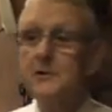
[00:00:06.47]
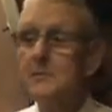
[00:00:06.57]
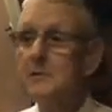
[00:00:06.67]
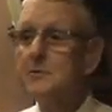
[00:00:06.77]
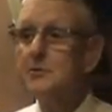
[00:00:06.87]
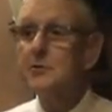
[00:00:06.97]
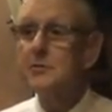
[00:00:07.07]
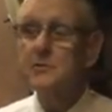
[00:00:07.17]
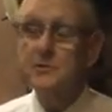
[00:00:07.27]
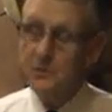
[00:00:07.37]
Some of the
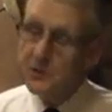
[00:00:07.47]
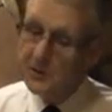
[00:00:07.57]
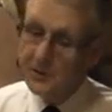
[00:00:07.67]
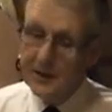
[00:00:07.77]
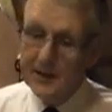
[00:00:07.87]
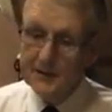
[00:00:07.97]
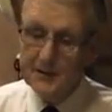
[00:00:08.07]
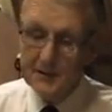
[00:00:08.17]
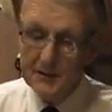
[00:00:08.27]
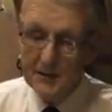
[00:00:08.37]
patrols were quite
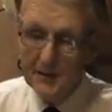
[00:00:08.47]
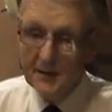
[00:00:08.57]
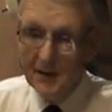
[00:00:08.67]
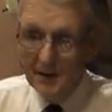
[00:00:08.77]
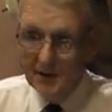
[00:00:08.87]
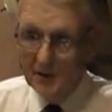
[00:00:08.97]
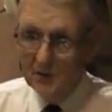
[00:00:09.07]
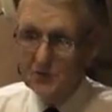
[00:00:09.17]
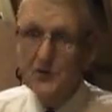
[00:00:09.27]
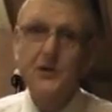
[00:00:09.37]
hectic. I
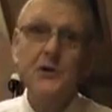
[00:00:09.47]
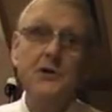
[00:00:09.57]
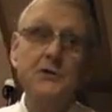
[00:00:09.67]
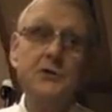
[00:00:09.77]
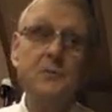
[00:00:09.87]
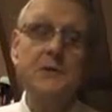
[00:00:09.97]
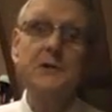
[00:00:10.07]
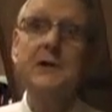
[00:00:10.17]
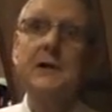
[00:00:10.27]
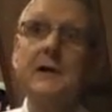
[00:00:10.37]
was on a Super
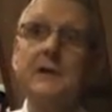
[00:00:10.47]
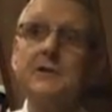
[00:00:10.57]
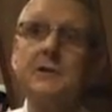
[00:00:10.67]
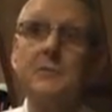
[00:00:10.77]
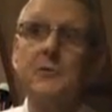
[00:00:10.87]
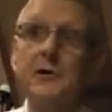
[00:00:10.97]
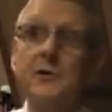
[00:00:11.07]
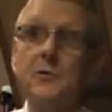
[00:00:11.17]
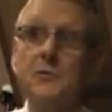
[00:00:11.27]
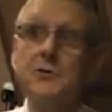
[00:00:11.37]
T class
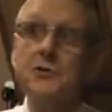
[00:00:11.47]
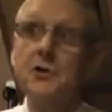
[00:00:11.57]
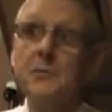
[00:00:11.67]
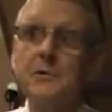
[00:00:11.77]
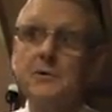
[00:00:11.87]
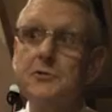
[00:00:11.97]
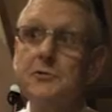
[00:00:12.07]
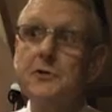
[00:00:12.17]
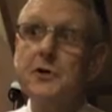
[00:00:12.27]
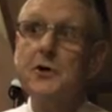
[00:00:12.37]
submarine called Turpin
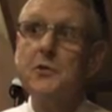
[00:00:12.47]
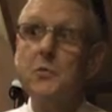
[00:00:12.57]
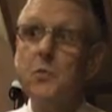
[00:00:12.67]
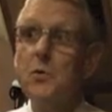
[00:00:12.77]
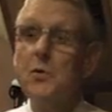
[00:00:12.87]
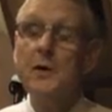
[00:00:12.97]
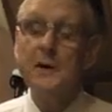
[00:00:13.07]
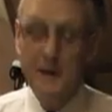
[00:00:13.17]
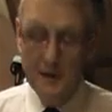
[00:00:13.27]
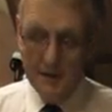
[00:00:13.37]
during the Cold War.
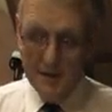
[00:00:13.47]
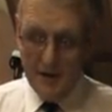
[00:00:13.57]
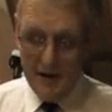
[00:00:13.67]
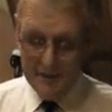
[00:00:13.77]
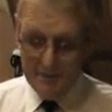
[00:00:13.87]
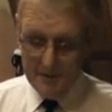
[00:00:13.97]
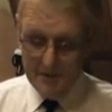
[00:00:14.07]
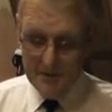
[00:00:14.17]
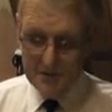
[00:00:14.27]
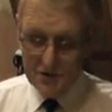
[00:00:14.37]
I had a
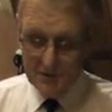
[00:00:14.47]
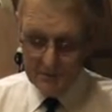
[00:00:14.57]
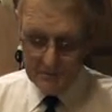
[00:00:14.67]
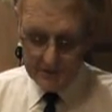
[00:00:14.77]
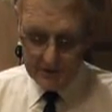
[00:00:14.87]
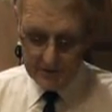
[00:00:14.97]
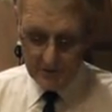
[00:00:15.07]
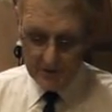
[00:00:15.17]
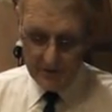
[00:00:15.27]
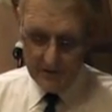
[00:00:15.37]
period jump
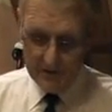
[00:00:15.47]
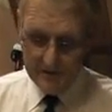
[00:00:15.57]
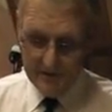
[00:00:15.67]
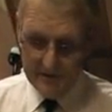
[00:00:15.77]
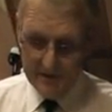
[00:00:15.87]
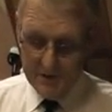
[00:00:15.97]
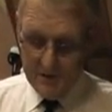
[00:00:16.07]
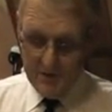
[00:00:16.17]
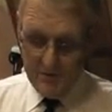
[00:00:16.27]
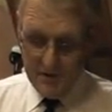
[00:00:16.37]
because one of the
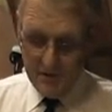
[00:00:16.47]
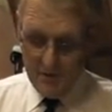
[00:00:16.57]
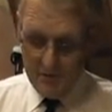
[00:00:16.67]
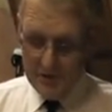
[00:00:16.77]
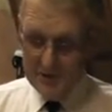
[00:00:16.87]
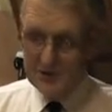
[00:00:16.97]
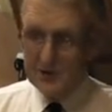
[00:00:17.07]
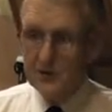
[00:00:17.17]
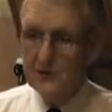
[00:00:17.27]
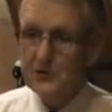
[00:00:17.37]
radio operators
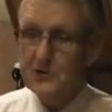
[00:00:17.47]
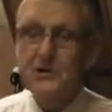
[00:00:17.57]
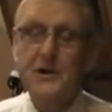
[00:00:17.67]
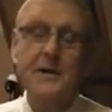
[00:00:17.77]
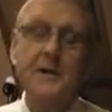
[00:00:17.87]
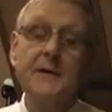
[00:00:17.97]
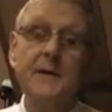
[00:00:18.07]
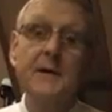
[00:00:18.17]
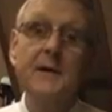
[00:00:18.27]
had gone sick.